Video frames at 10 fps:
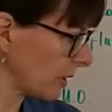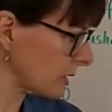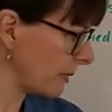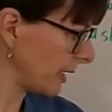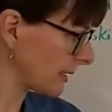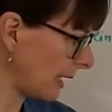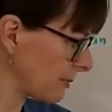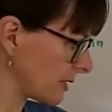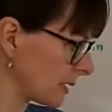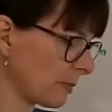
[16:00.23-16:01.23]
many times
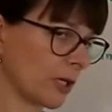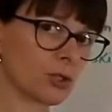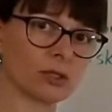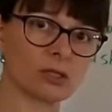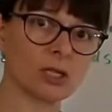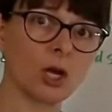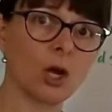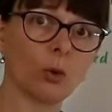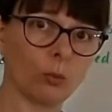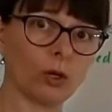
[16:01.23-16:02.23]
these patients
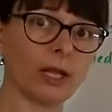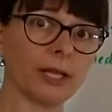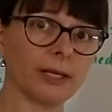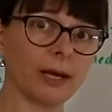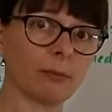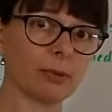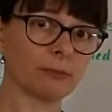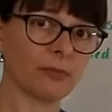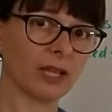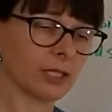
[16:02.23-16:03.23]
will end up
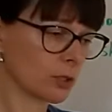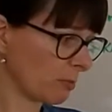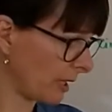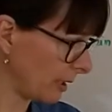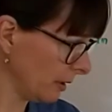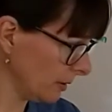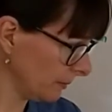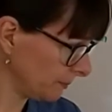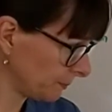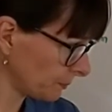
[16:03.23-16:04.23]
intubated.
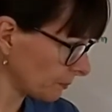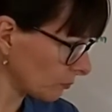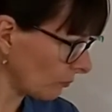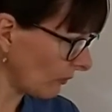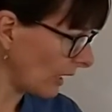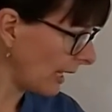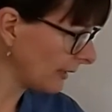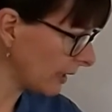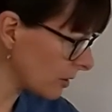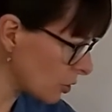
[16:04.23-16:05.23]
And
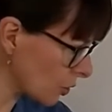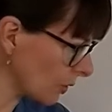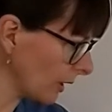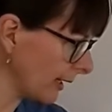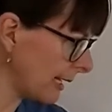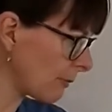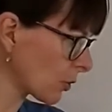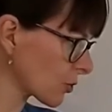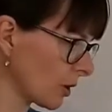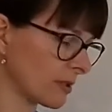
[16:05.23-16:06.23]
then certainly
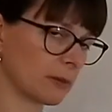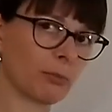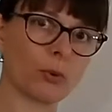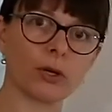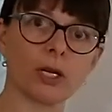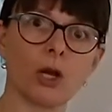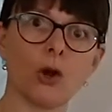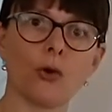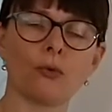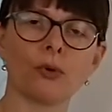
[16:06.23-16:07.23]
emotional support
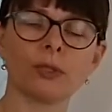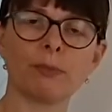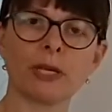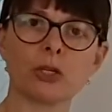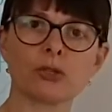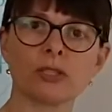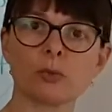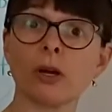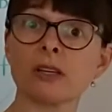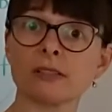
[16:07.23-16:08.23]
for the patient as well
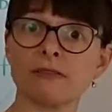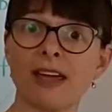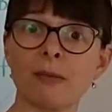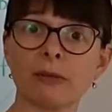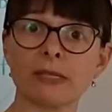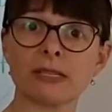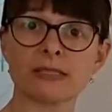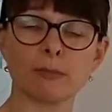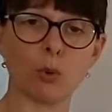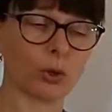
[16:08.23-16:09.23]
as the family is
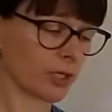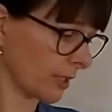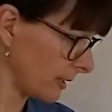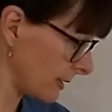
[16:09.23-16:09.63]
important.